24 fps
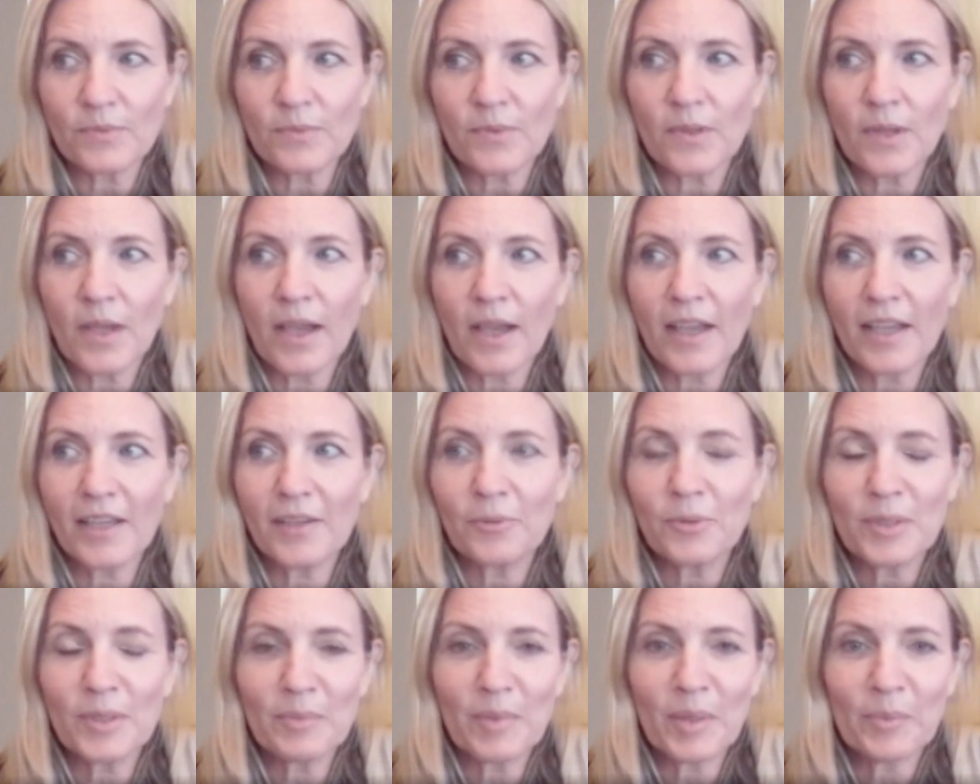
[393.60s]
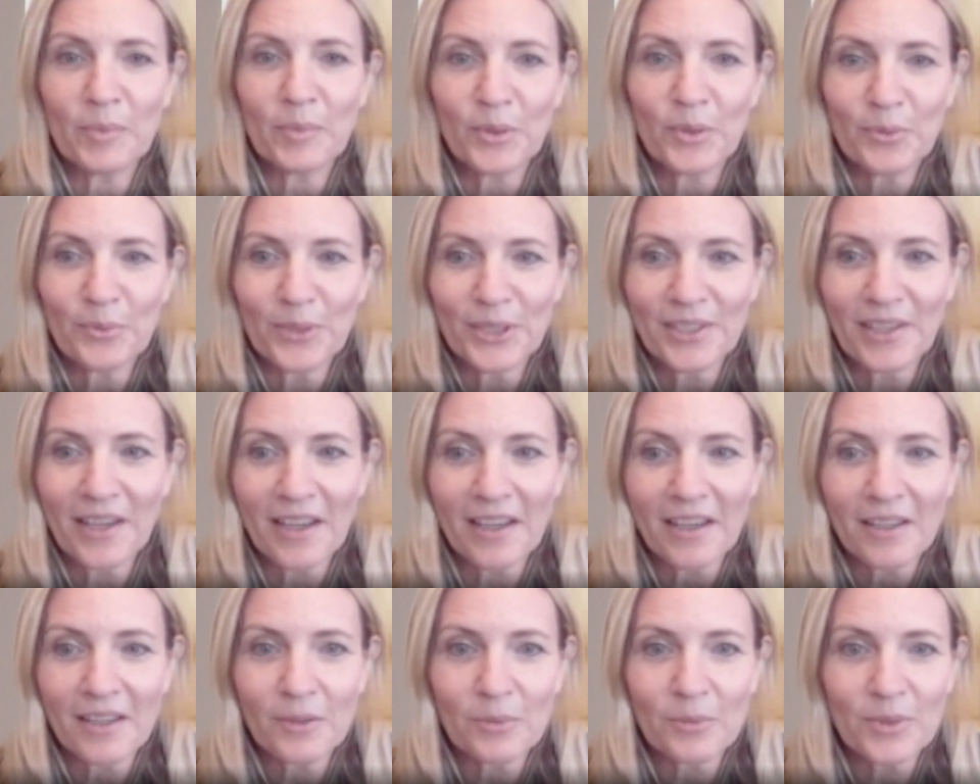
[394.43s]
I remember when
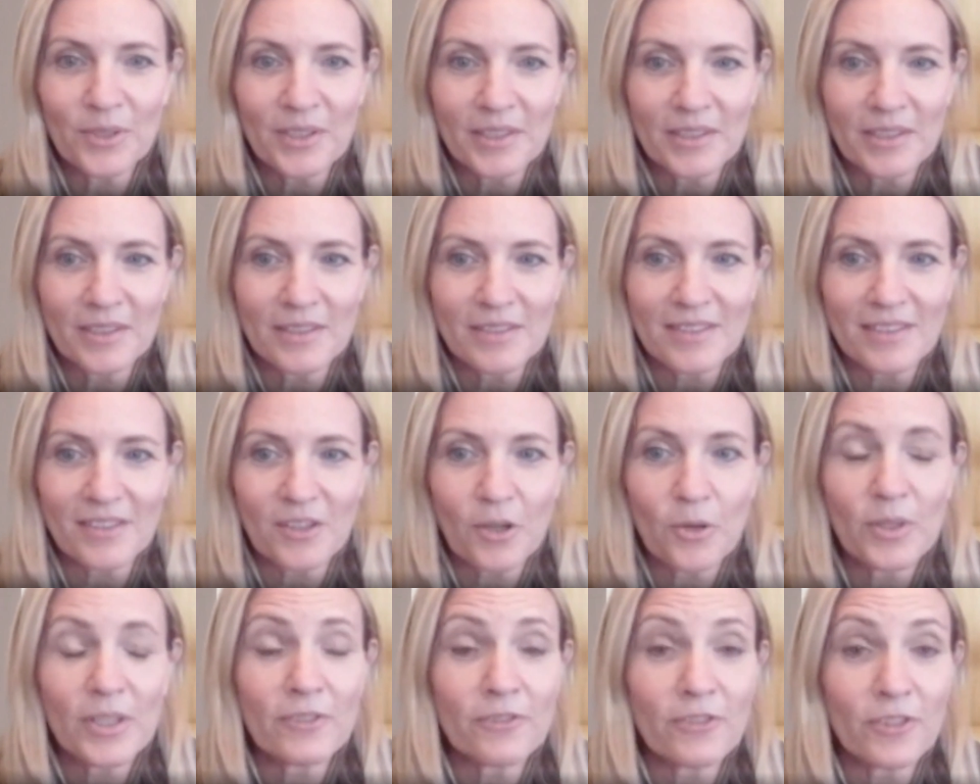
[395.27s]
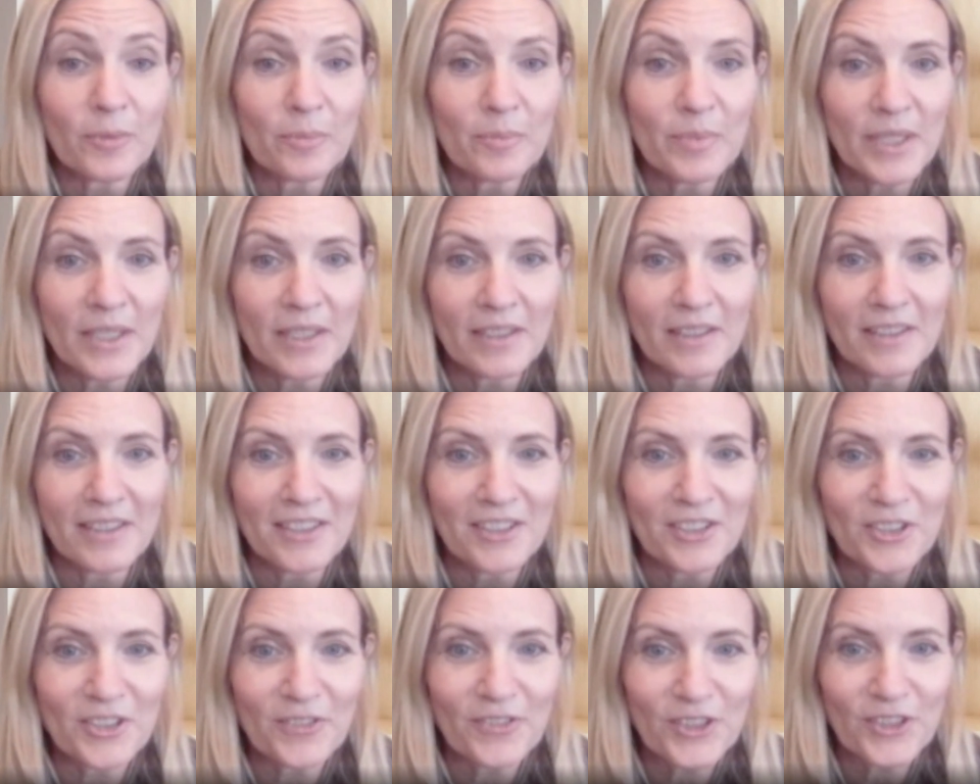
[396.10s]
I was going from being an
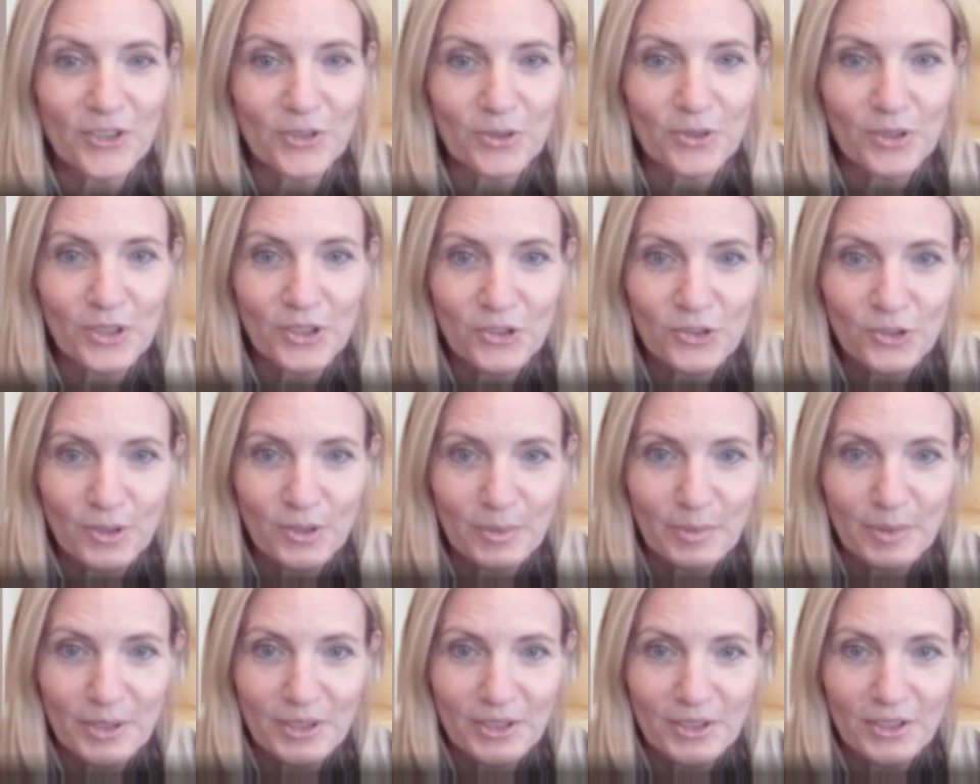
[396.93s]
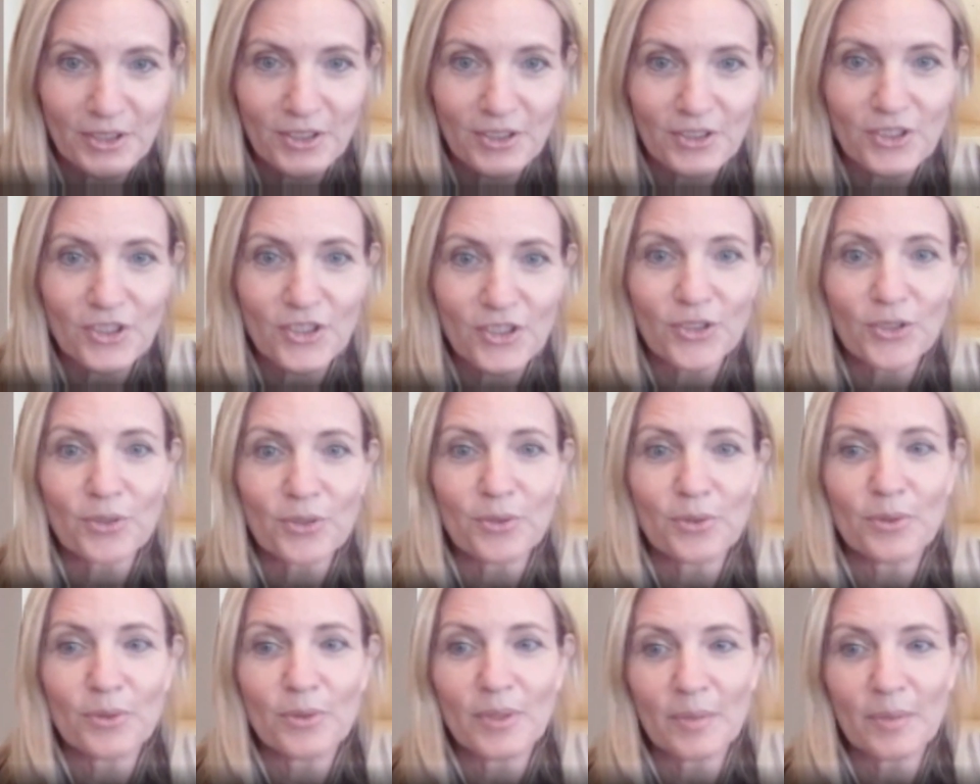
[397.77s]
individual contributor
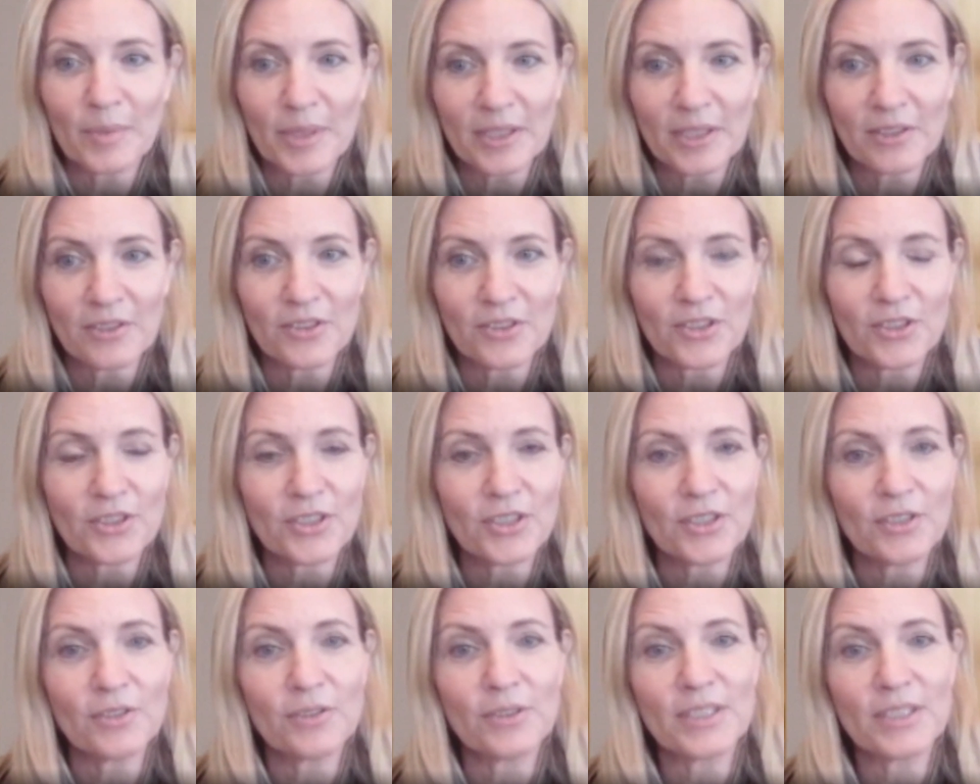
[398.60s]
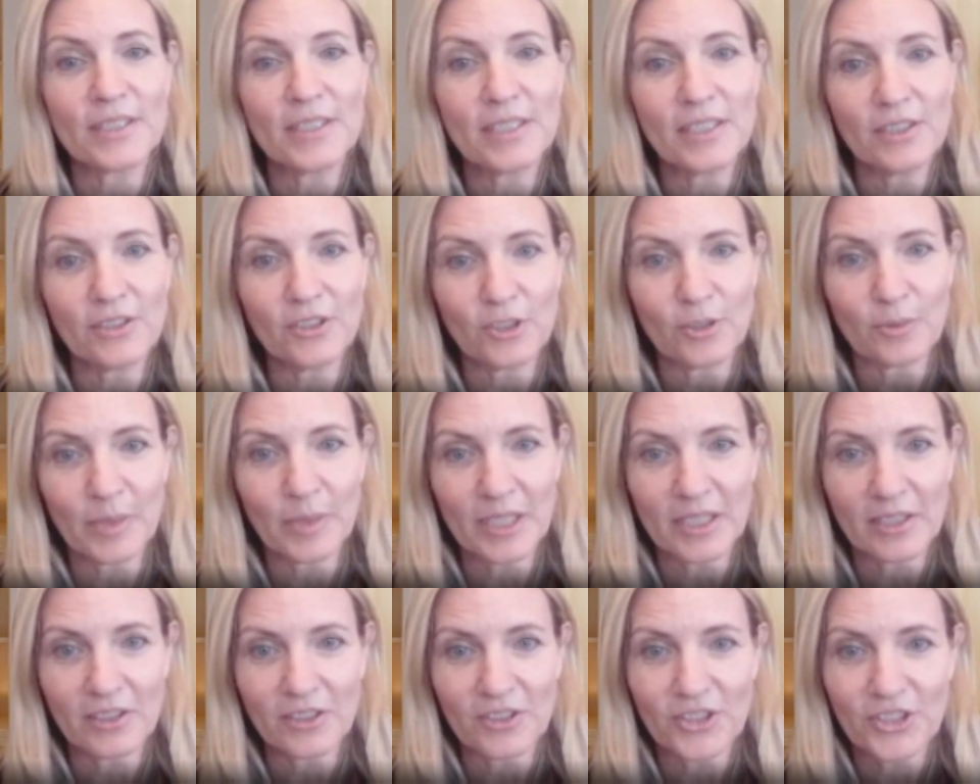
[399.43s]
to a manager to a senior
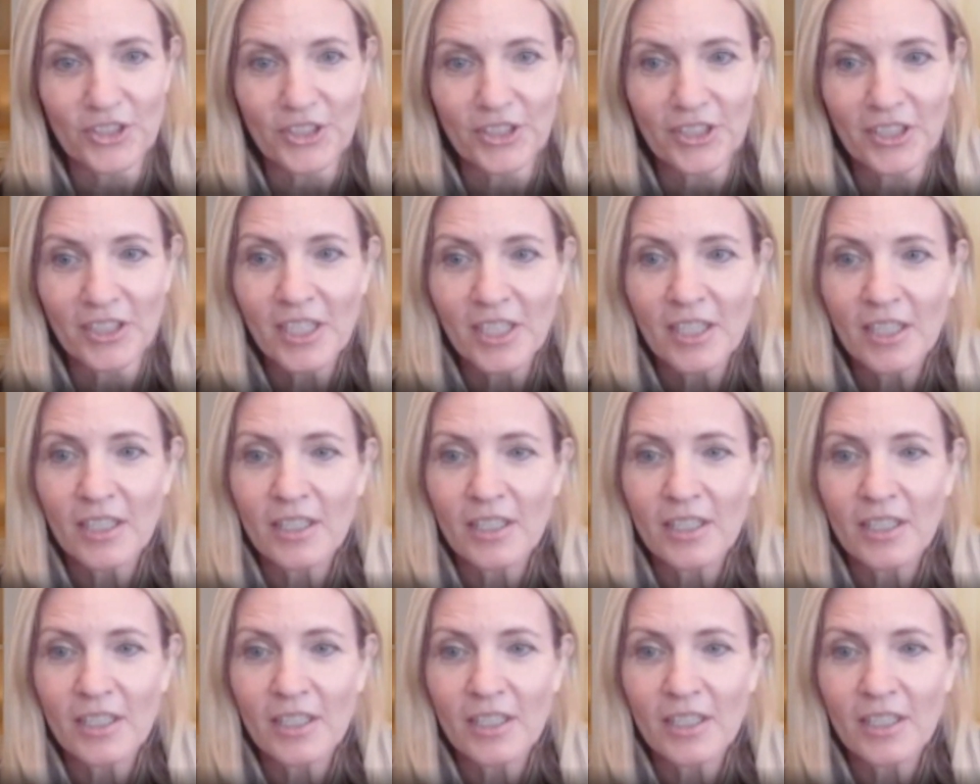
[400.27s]
manager,